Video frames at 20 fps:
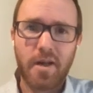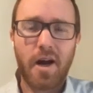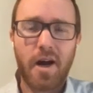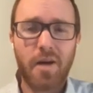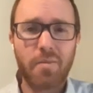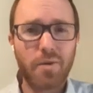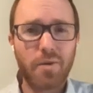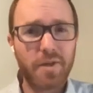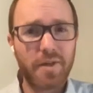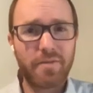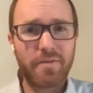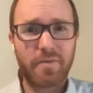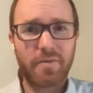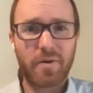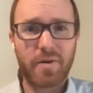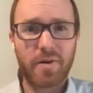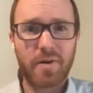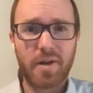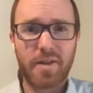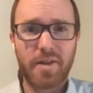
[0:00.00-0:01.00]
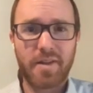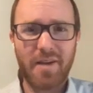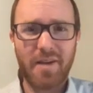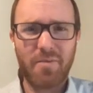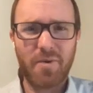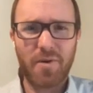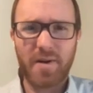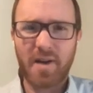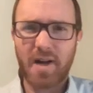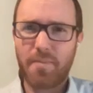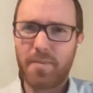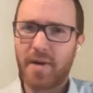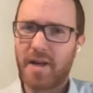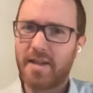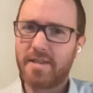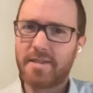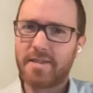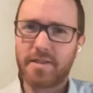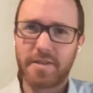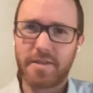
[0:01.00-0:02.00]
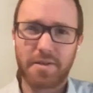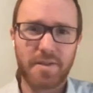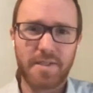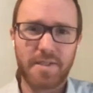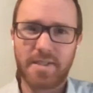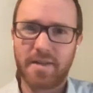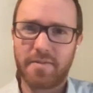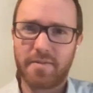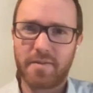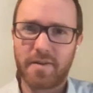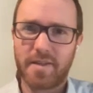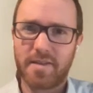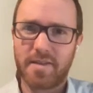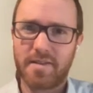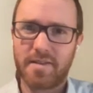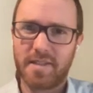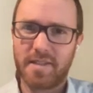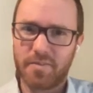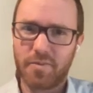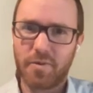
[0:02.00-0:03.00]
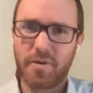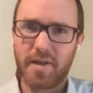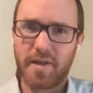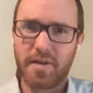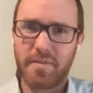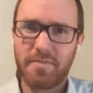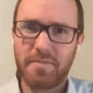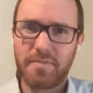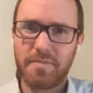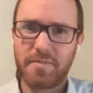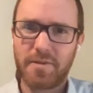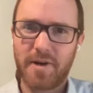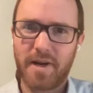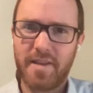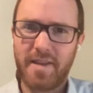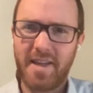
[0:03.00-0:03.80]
I'm looking for, they woke up and it's clearly different this morning, right?